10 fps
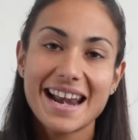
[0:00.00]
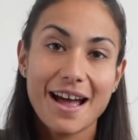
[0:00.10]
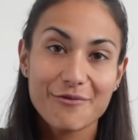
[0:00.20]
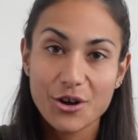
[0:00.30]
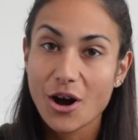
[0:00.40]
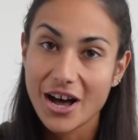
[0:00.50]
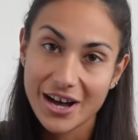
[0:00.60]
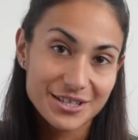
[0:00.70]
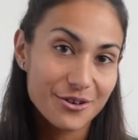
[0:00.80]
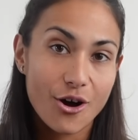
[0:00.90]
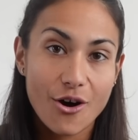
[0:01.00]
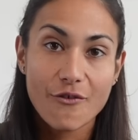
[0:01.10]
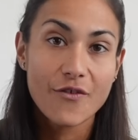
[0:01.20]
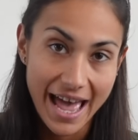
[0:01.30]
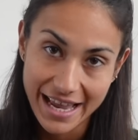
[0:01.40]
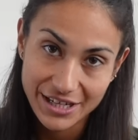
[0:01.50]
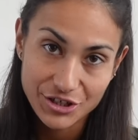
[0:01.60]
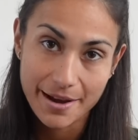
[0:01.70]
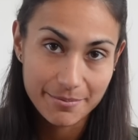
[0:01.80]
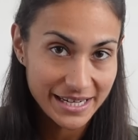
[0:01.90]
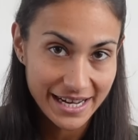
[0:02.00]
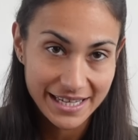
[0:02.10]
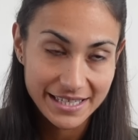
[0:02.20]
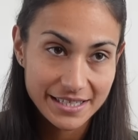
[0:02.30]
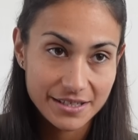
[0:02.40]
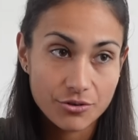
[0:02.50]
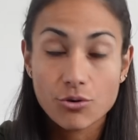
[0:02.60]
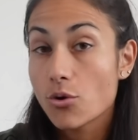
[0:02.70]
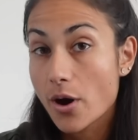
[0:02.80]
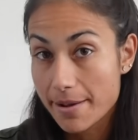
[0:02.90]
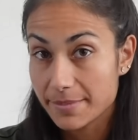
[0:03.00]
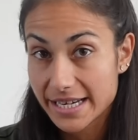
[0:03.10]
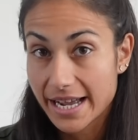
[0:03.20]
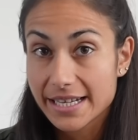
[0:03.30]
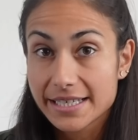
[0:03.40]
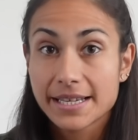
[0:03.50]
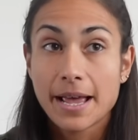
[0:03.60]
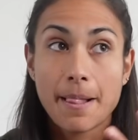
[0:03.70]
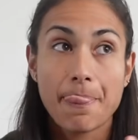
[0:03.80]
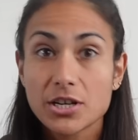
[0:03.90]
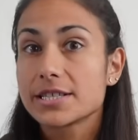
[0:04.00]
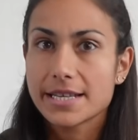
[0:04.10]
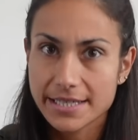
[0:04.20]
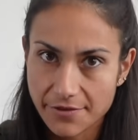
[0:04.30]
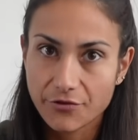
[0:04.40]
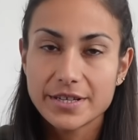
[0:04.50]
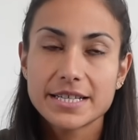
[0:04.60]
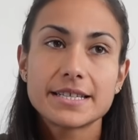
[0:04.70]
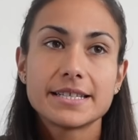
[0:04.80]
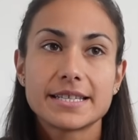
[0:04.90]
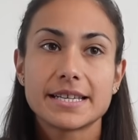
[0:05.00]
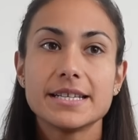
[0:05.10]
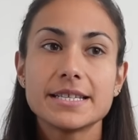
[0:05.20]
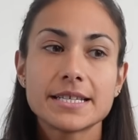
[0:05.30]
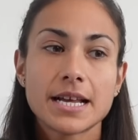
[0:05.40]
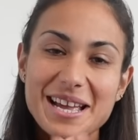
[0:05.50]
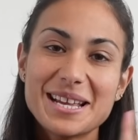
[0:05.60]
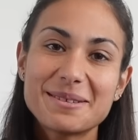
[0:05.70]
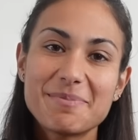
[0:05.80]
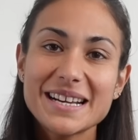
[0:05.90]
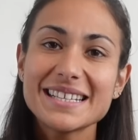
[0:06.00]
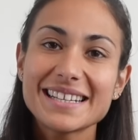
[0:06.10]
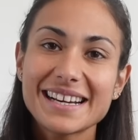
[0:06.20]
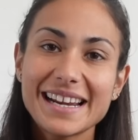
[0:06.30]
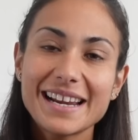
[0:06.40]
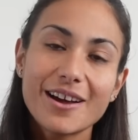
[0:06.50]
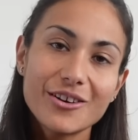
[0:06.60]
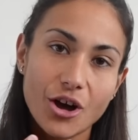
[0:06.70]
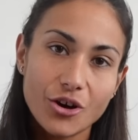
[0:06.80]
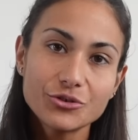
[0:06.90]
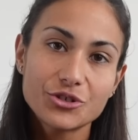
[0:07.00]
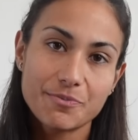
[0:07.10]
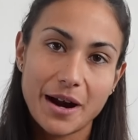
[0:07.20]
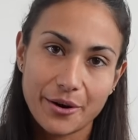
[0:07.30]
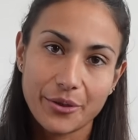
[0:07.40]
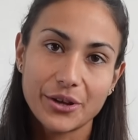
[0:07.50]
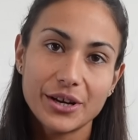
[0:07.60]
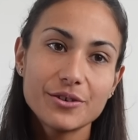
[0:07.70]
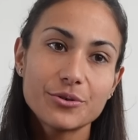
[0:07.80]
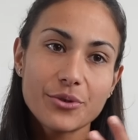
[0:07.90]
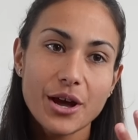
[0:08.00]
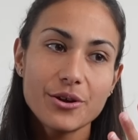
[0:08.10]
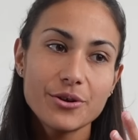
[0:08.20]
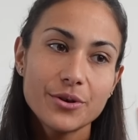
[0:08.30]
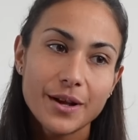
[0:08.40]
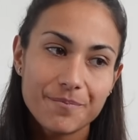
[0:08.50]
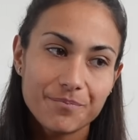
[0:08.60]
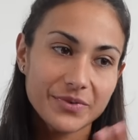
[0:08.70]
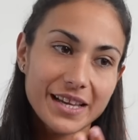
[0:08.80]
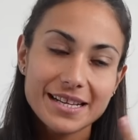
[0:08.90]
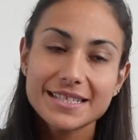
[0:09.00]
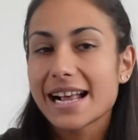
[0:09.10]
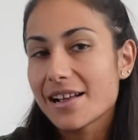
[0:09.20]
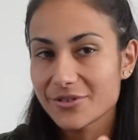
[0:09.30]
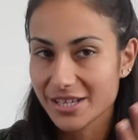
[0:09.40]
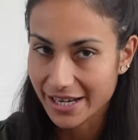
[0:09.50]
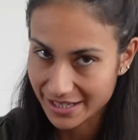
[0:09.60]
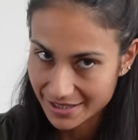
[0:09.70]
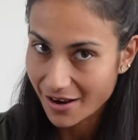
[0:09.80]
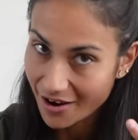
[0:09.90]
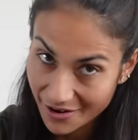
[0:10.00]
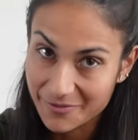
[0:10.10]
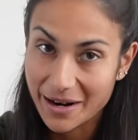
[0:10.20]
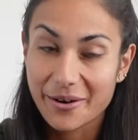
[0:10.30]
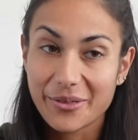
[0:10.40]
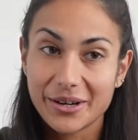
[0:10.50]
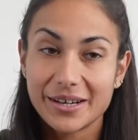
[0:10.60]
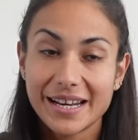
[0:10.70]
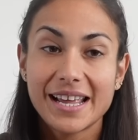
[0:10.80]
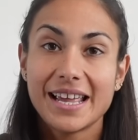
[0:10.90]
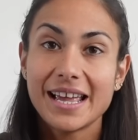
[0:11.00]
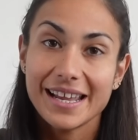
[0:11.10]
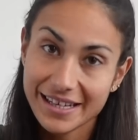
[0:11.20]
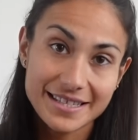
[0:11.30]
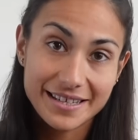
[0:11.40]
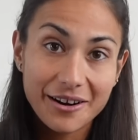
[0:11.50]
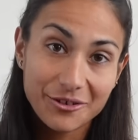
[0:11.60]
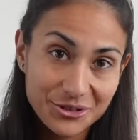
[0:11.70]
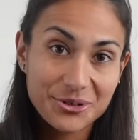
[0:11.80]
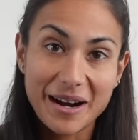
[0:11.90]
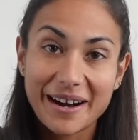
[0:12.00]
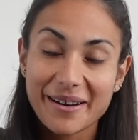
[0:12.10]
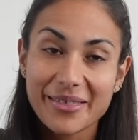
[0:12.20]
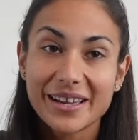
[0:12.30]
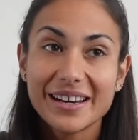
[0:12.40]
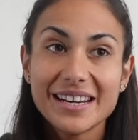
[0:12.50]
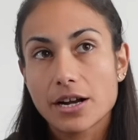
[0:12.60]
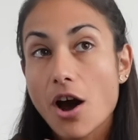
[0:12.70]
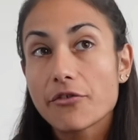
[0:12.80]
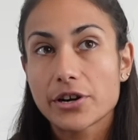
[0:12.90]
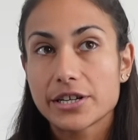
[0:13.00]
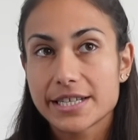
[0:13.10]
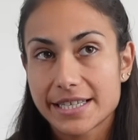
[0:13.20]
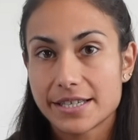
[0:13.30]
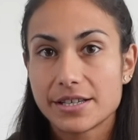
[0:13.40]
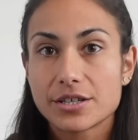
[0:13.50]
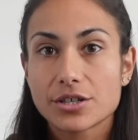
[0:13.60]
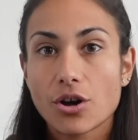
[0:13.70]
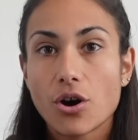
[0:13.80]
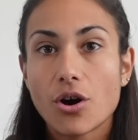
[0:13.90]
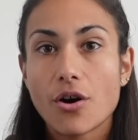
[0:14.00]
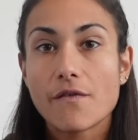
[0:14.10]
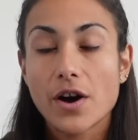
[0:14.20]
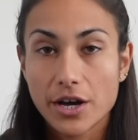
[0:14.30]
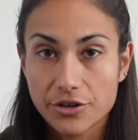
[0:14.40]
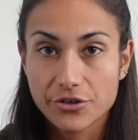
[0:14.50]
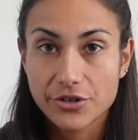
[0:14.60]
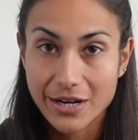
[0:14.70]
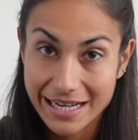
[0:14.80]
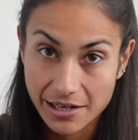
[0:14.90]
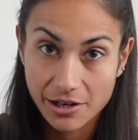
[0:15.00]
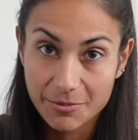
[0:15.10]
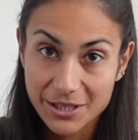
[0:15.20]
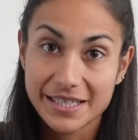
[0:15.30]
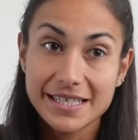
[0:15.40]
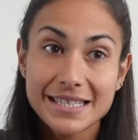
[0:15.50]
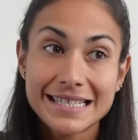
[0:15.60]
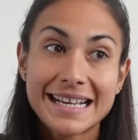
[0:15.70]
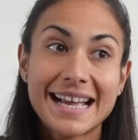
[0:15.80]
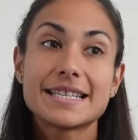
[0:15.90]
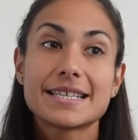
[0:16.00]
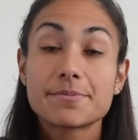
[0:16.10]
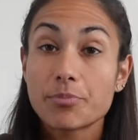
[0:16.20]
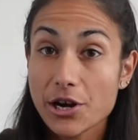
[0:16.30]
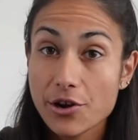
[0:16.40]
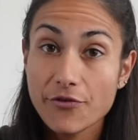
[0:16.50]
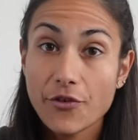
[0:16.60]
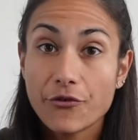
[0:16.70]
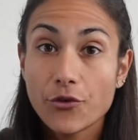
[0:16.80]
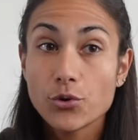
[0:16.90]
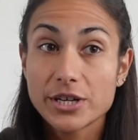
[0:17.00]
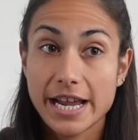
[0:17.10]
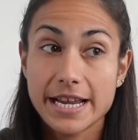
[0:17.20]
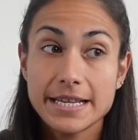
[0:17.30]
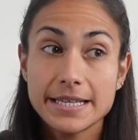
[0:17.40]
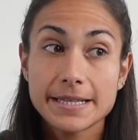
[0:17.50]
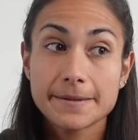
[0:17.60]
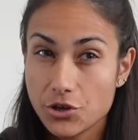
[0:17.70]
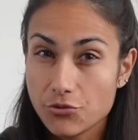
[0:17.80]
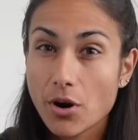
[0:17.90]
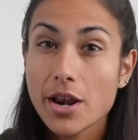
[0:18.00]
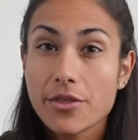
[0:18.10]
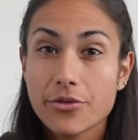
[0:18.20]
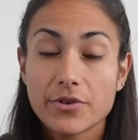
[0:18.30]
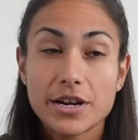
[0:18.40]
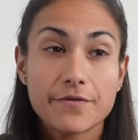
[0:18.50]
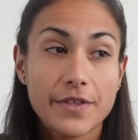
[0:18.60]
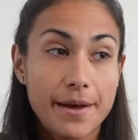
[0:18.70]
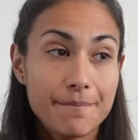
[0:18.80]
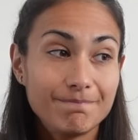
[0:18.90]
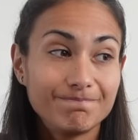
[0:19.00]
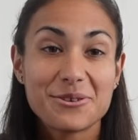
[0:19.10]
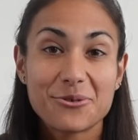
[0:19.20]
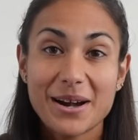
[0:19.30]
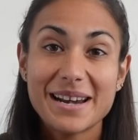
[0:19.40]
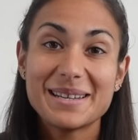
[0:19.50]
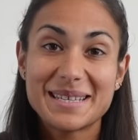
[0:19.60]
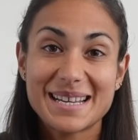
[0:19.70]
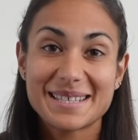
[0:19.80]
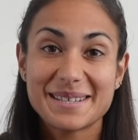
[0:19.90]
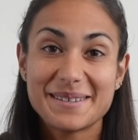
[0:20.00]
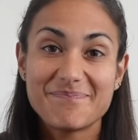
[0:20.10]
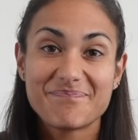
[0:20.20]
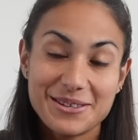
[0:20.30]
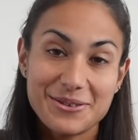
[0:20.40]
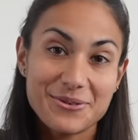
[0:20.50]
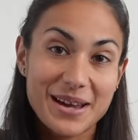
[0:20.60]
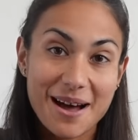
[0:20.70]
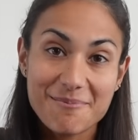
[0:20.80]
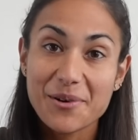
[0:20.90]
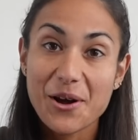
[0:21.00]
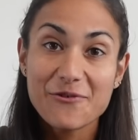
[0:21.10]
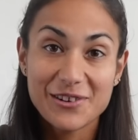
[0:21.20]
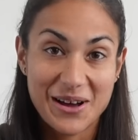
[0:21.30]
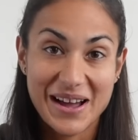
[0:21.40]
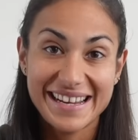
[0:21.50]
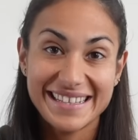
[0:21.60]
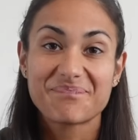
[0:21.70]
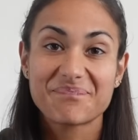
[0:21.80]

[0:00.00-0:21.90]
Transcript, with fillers: have not heard of HMDS or MDS because there's different distances. It's basically an ultra marathon, although it sounds like it's a half marathon, it's an ultra marathon covering a distance of 120 kilometers. It's spread over four days. You run three of them. You're in a desert. You camp overnight